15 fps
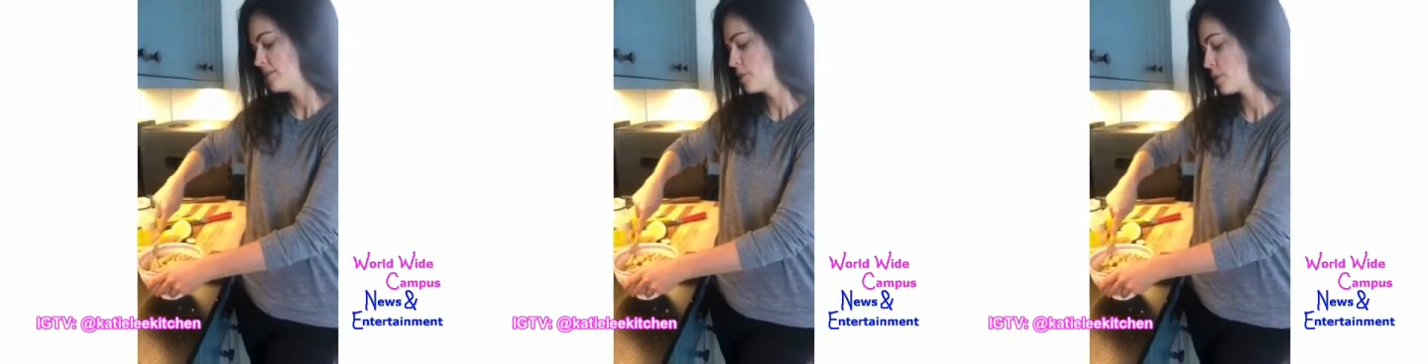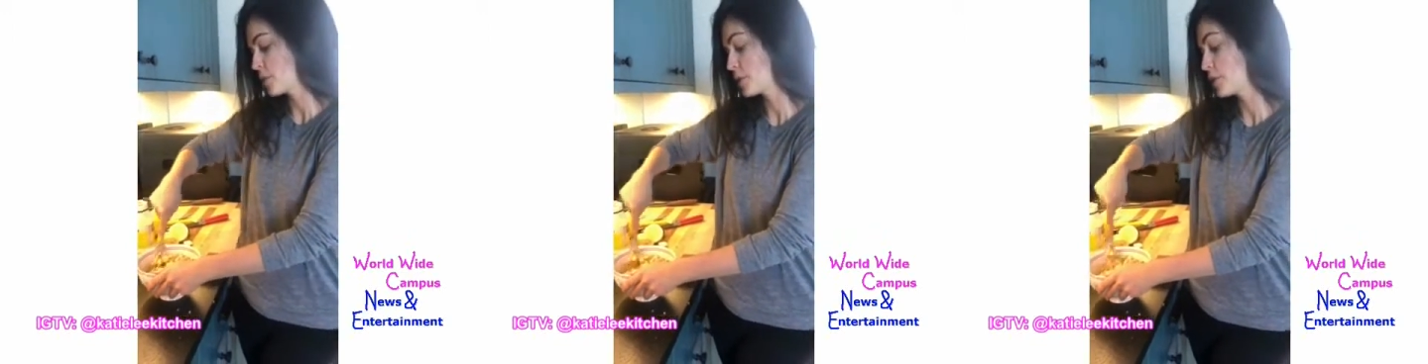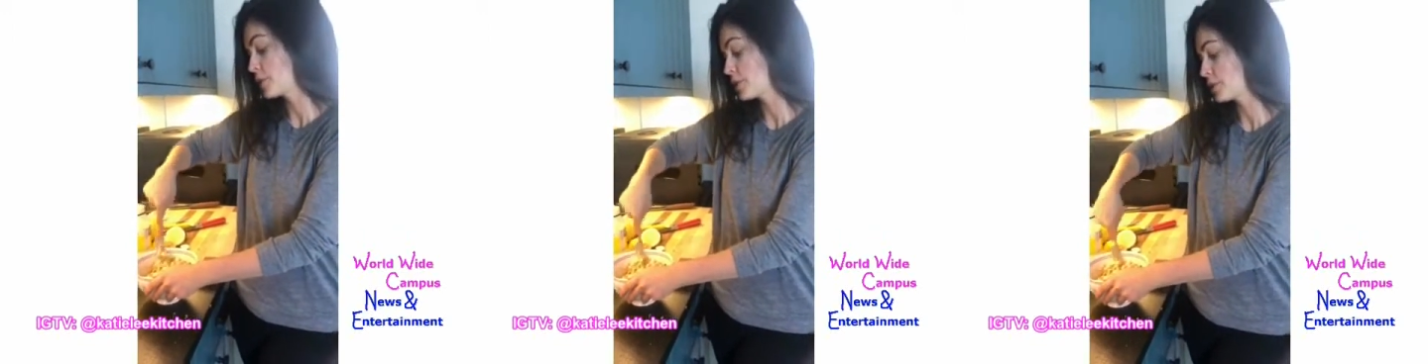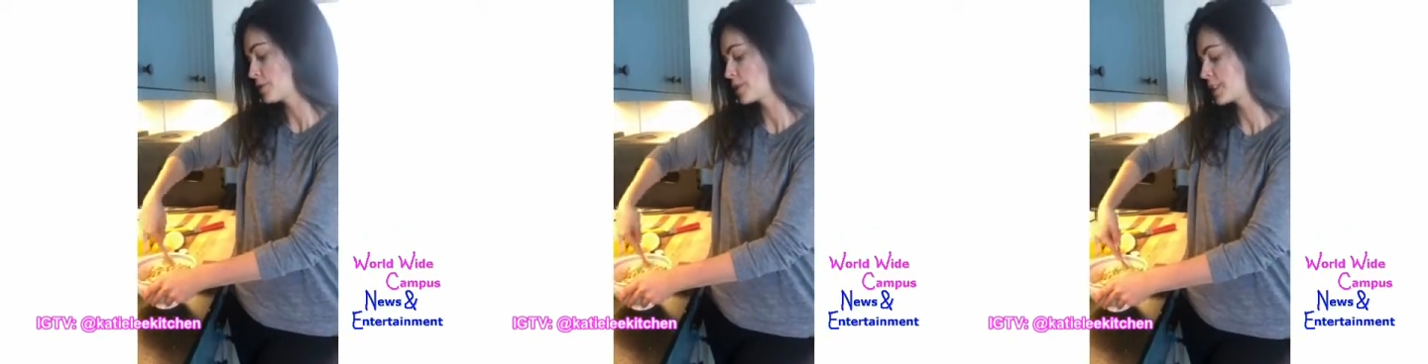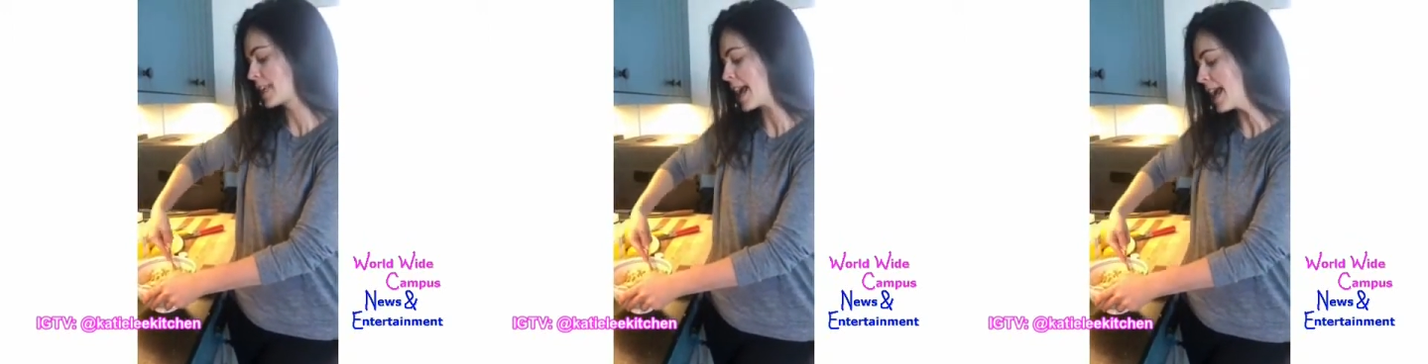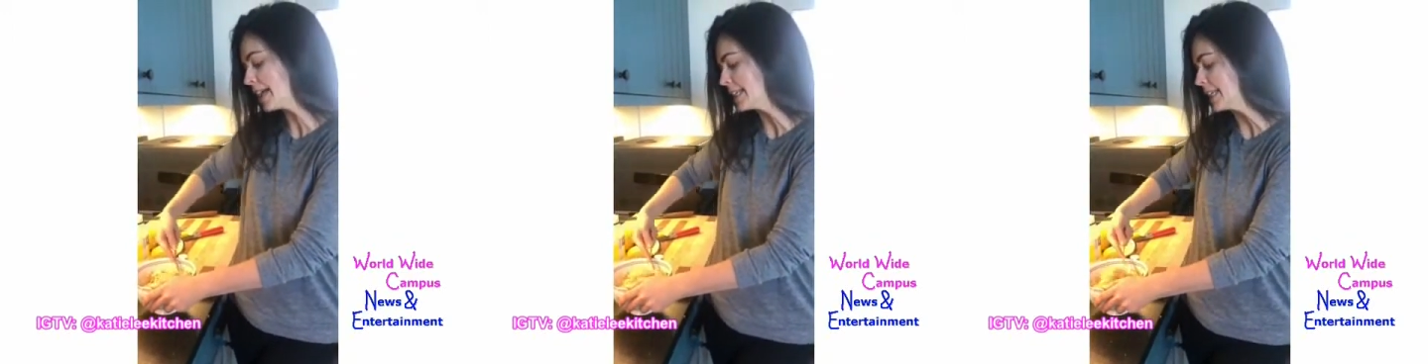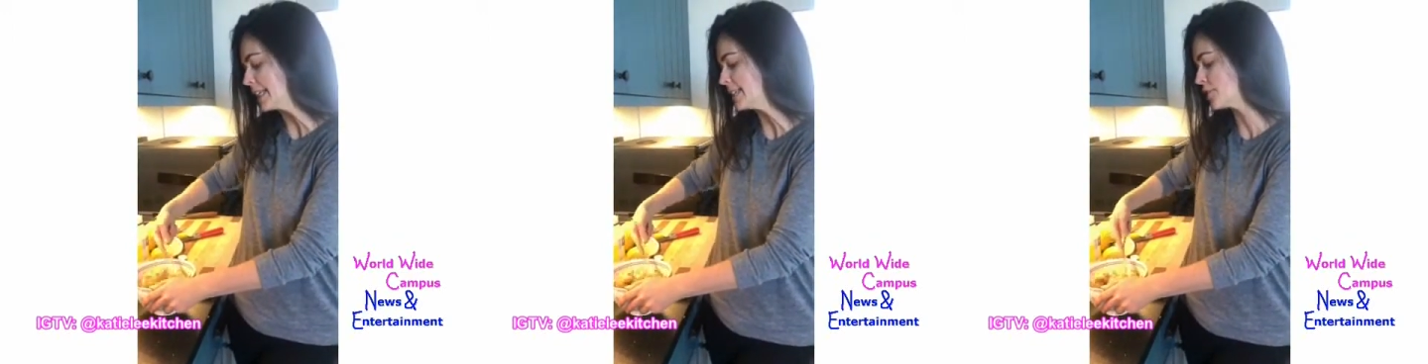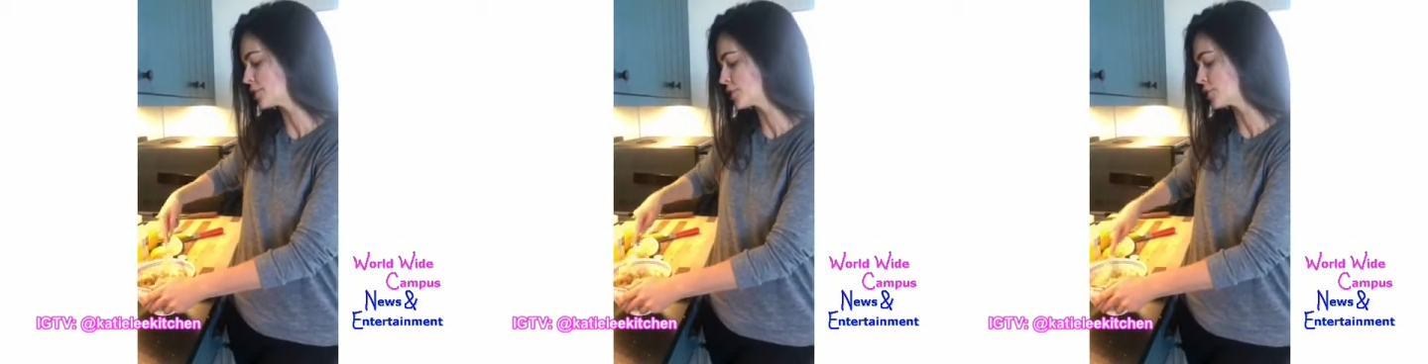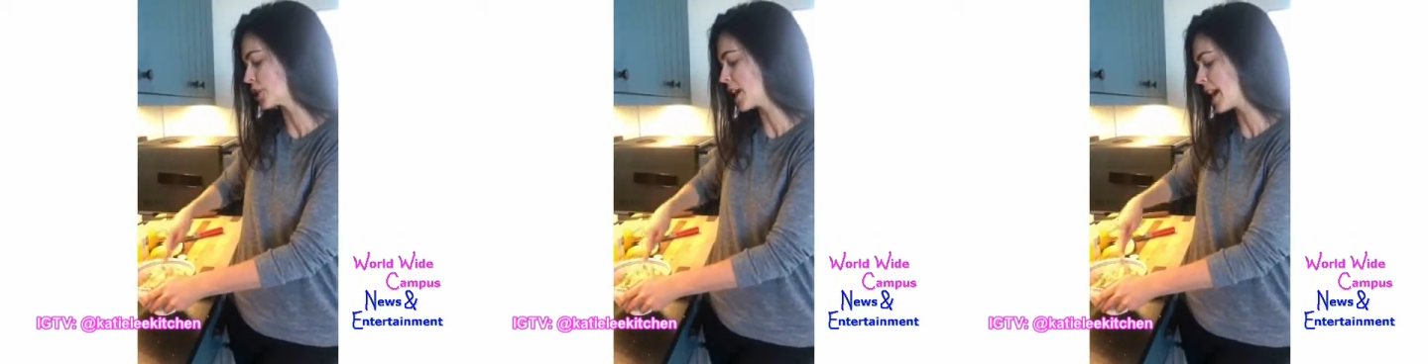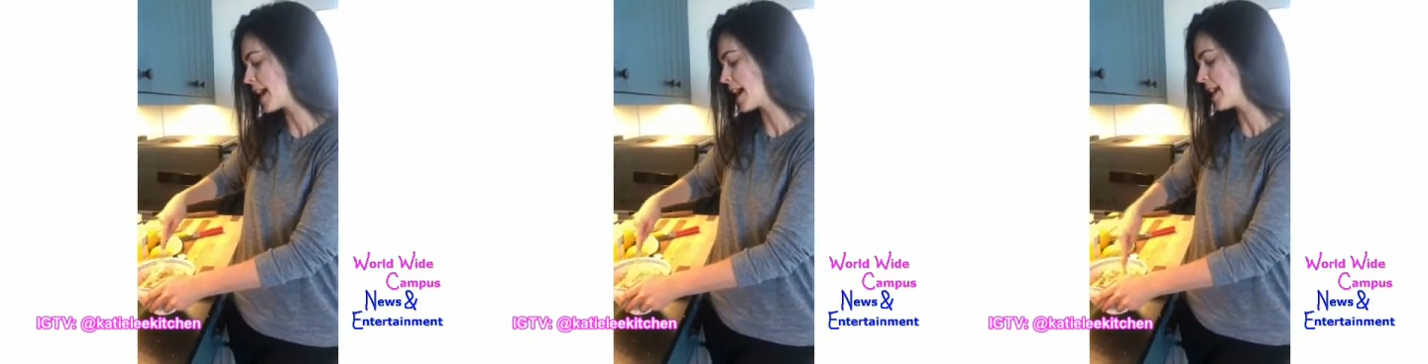or you could do scallions or
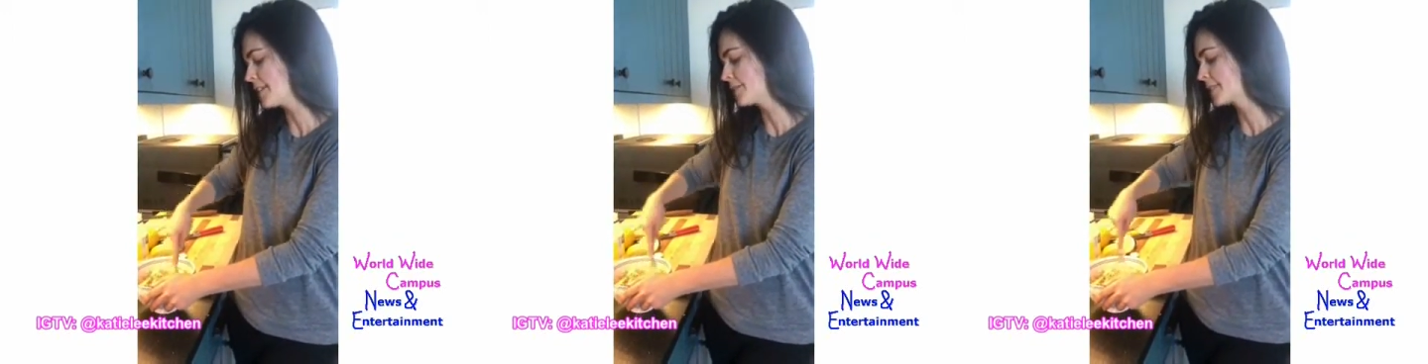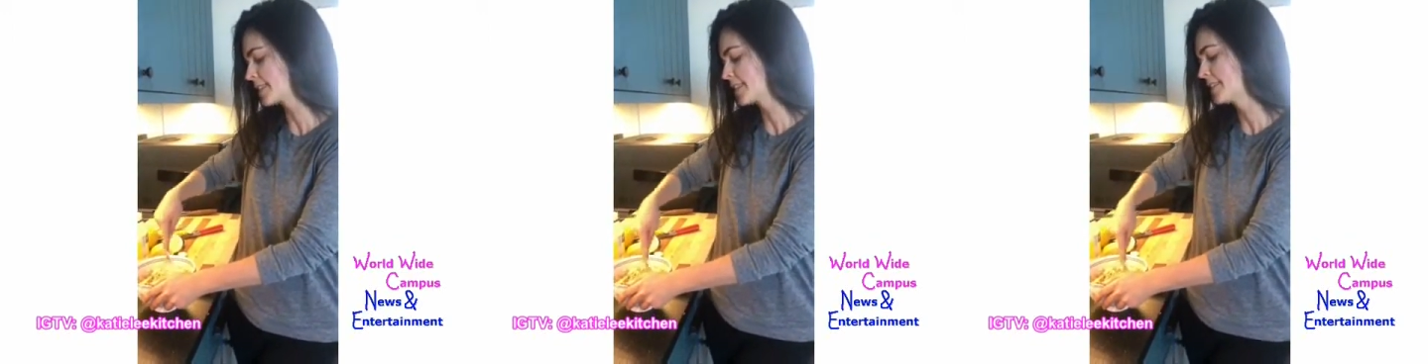chives.